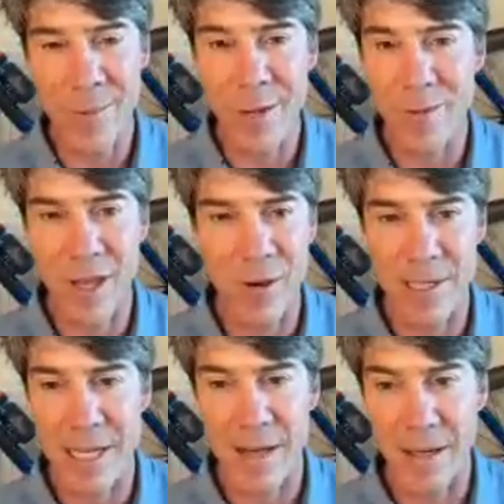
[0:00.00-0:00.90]
way with going
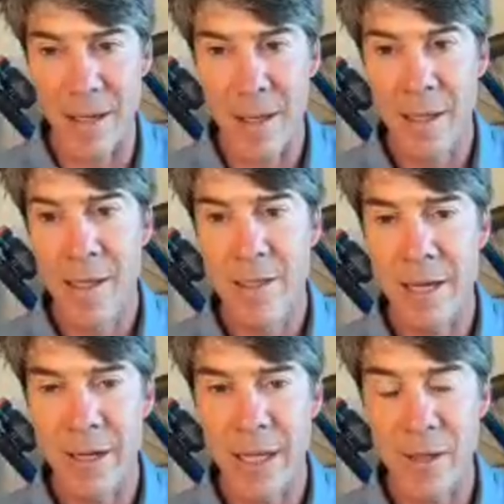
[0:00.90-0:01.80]
down a
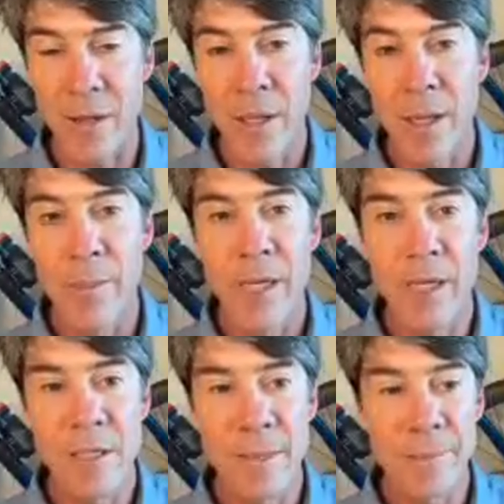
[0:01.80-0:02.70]
down a hill
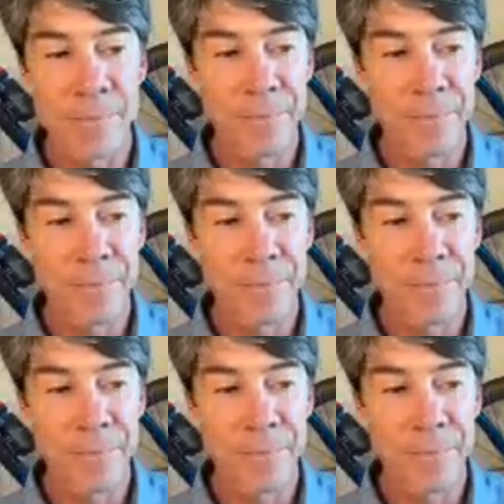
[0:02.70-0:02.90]
because